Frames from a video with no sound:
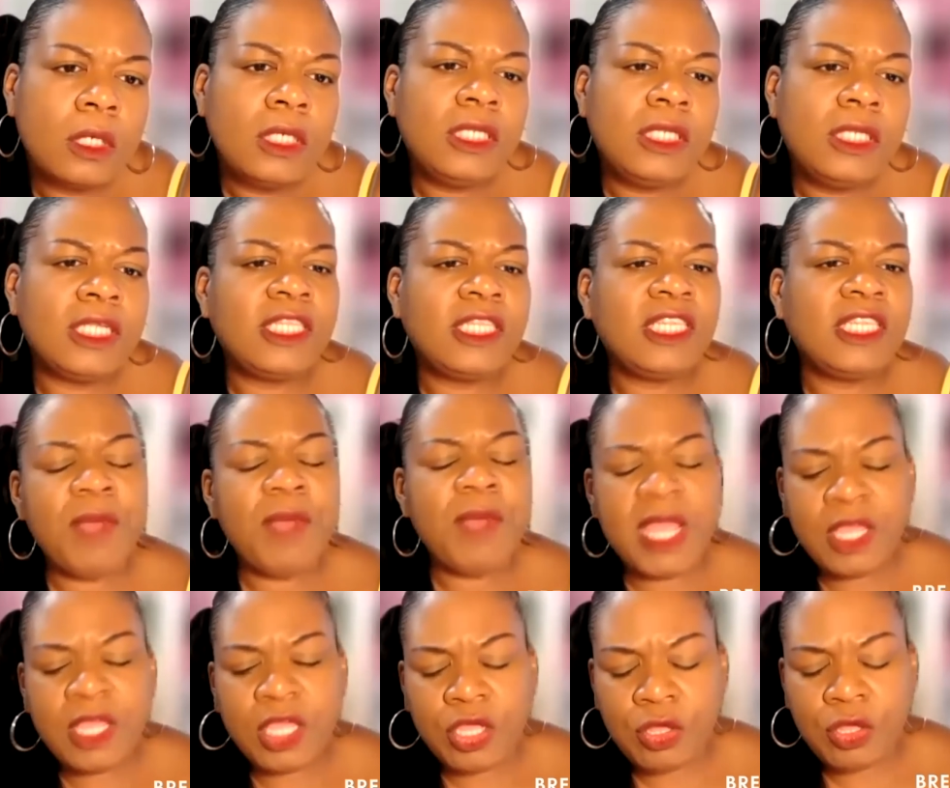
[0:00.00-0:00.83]
Does it
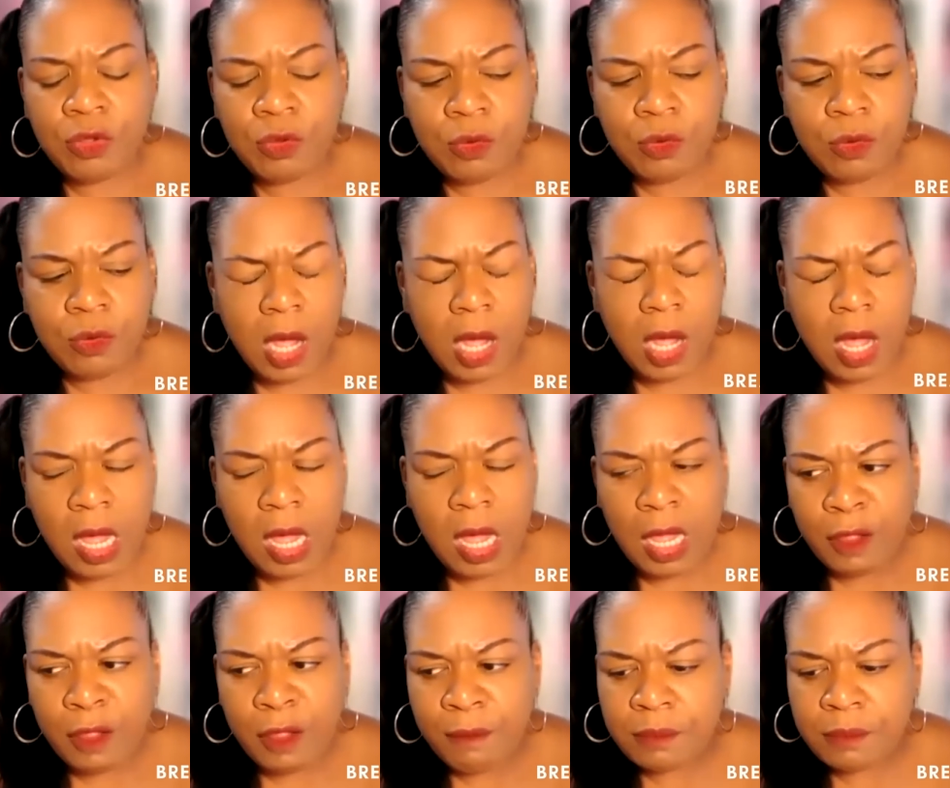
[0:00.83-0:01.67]
make you
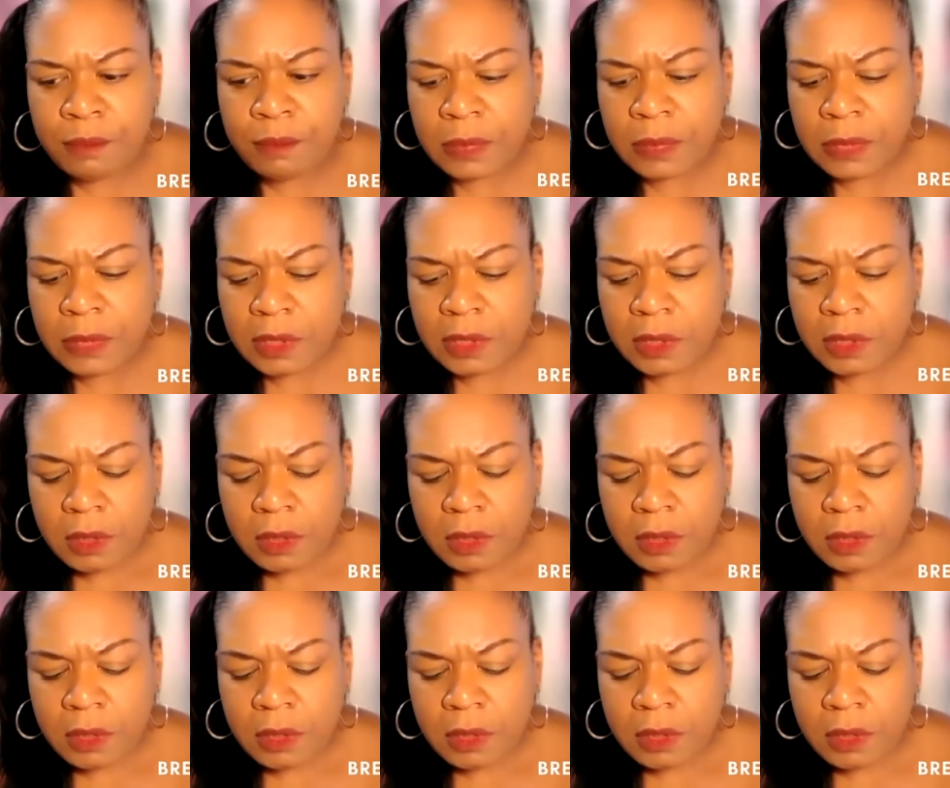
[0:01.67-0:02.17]
um